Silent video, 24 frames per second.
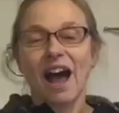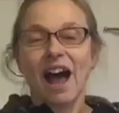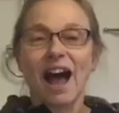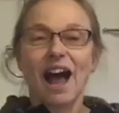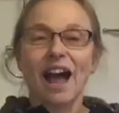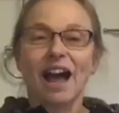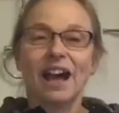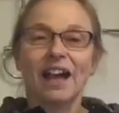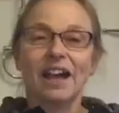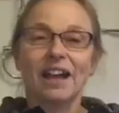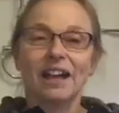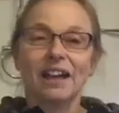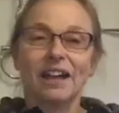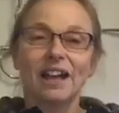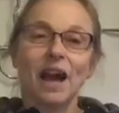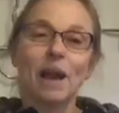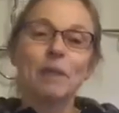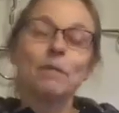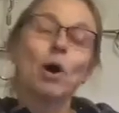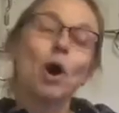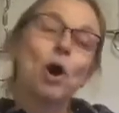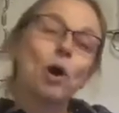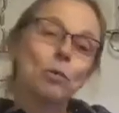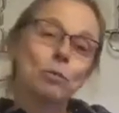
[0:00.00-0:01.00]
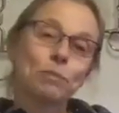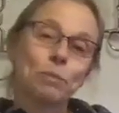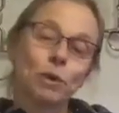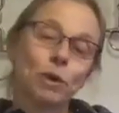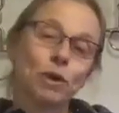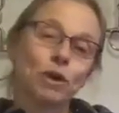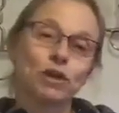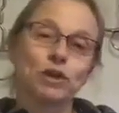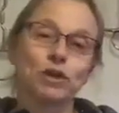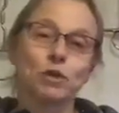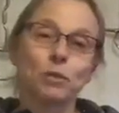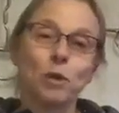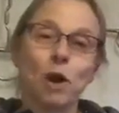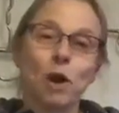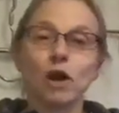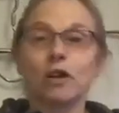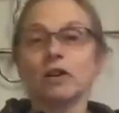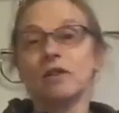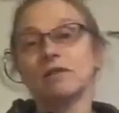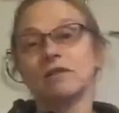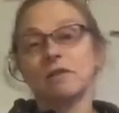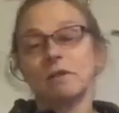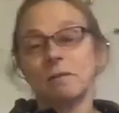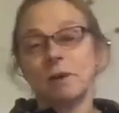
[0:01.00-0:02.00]
Hi, I'm Hope Birch and
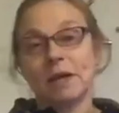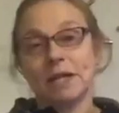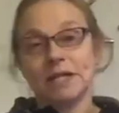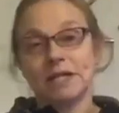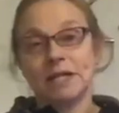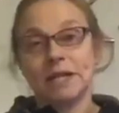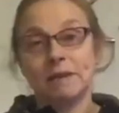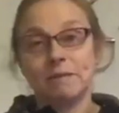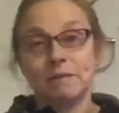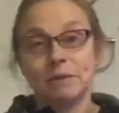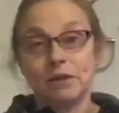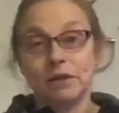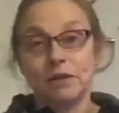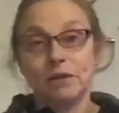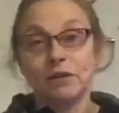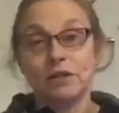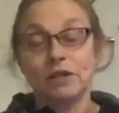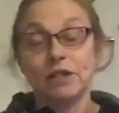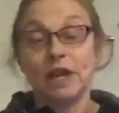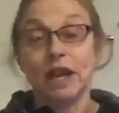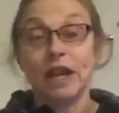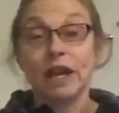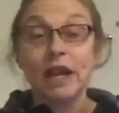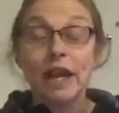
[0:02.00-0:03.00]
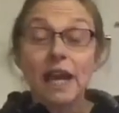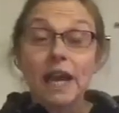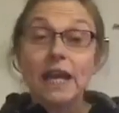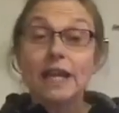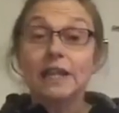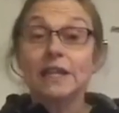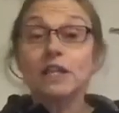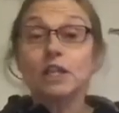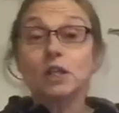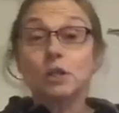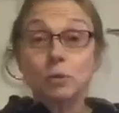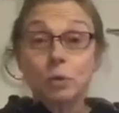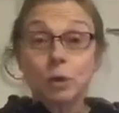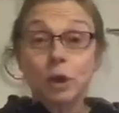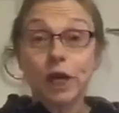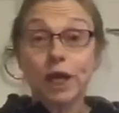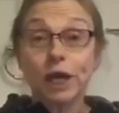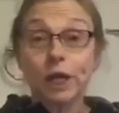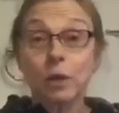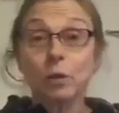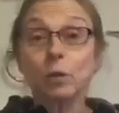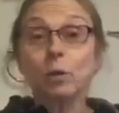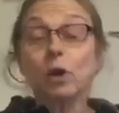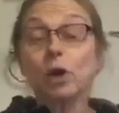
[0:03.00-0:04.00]
welcome to Bit Tip Tuesday. This
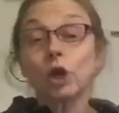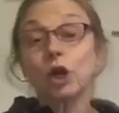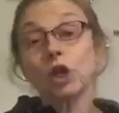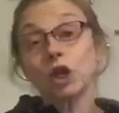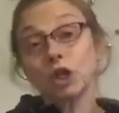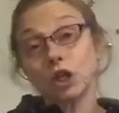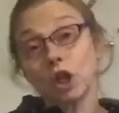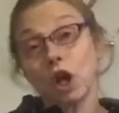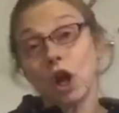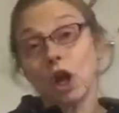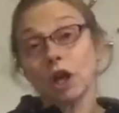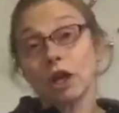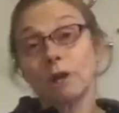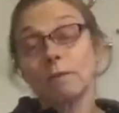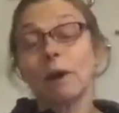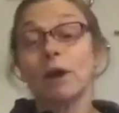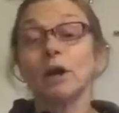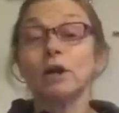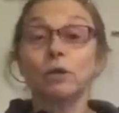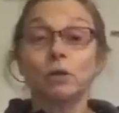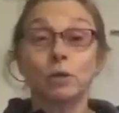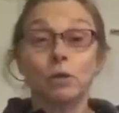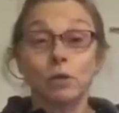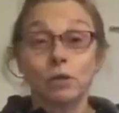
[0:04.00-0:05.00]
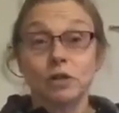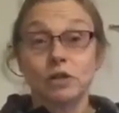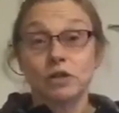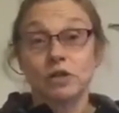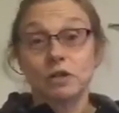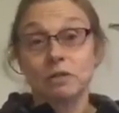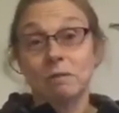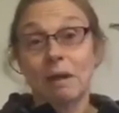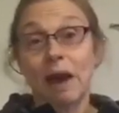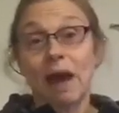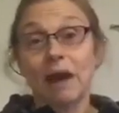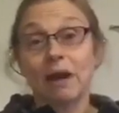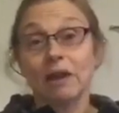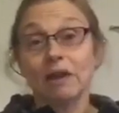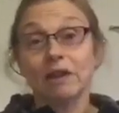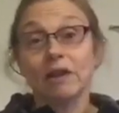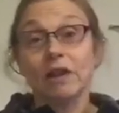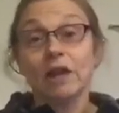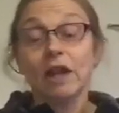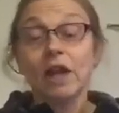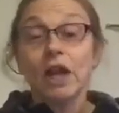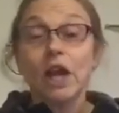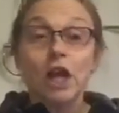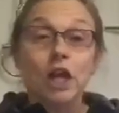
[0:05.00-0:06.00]
week we're going to talk about your horse's mouth.
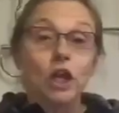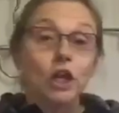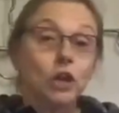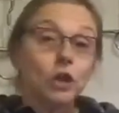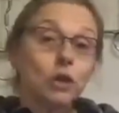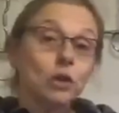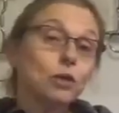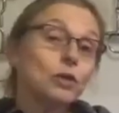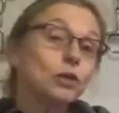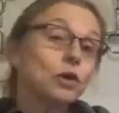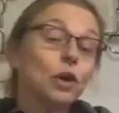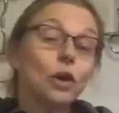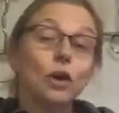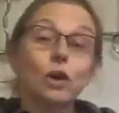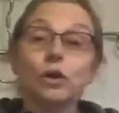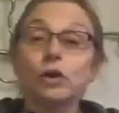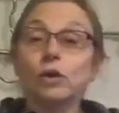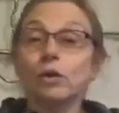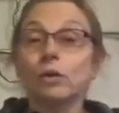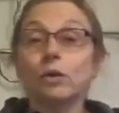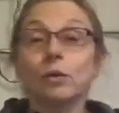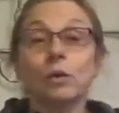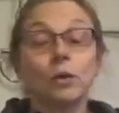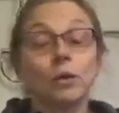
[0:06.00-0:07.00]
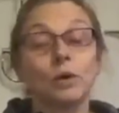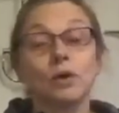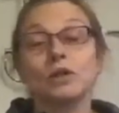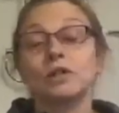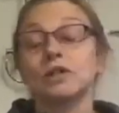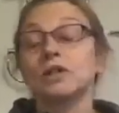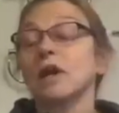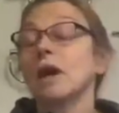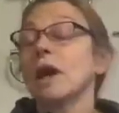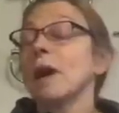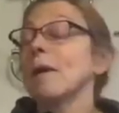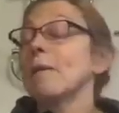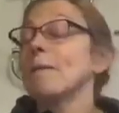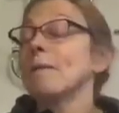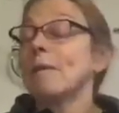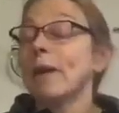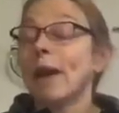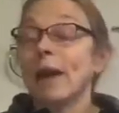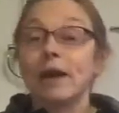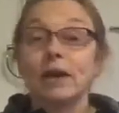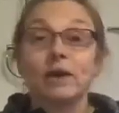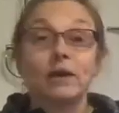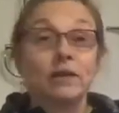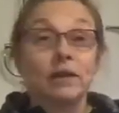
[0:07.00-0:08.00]
You know your horse
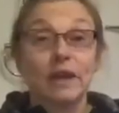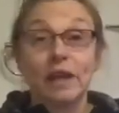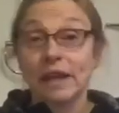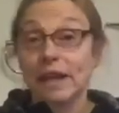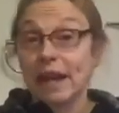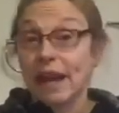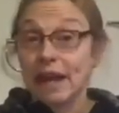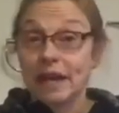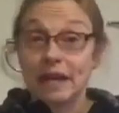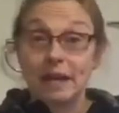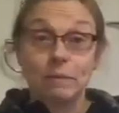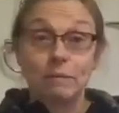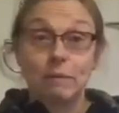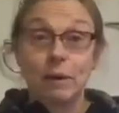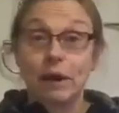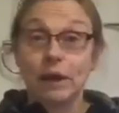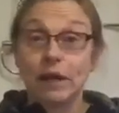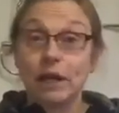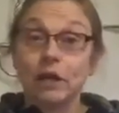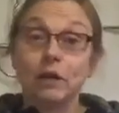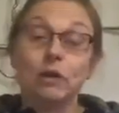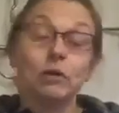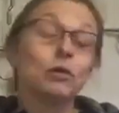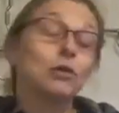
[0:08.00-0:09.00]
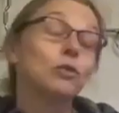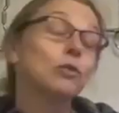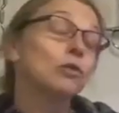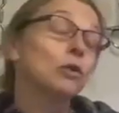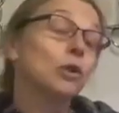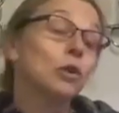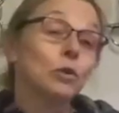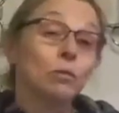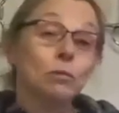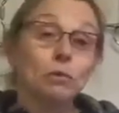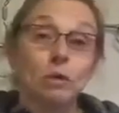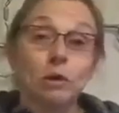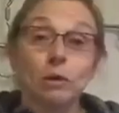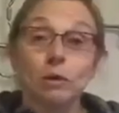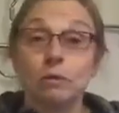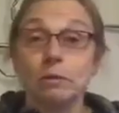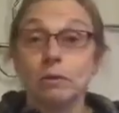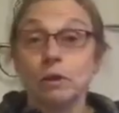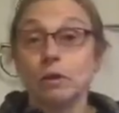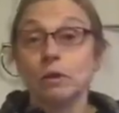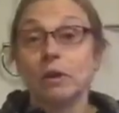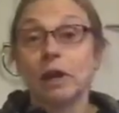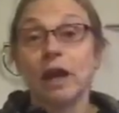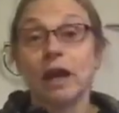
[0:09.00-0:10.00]
better than anybody. You groom them,
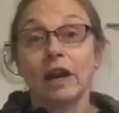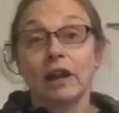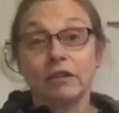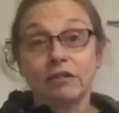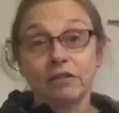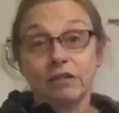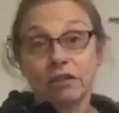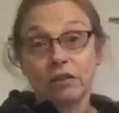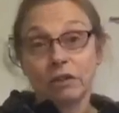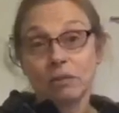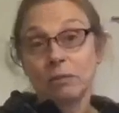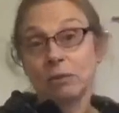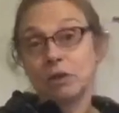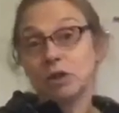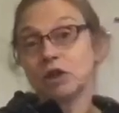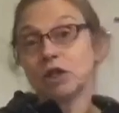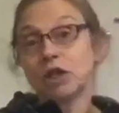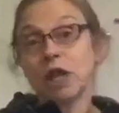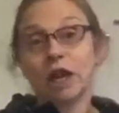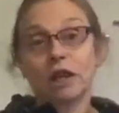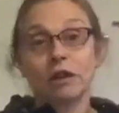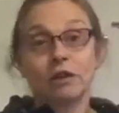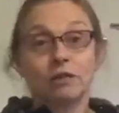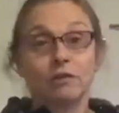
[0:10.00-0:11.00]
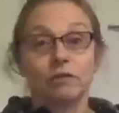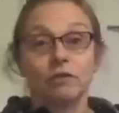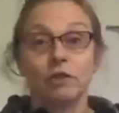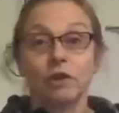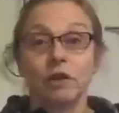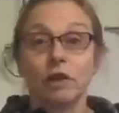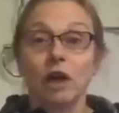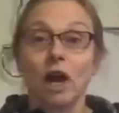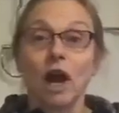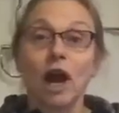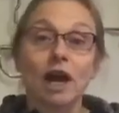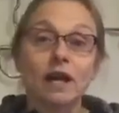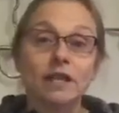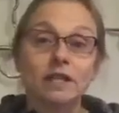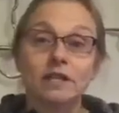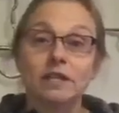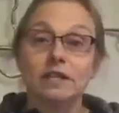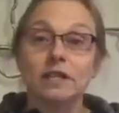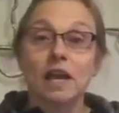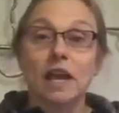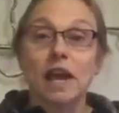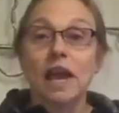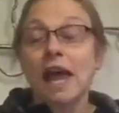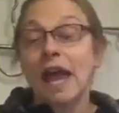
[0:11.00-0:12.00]
you care for them, you check them for cuts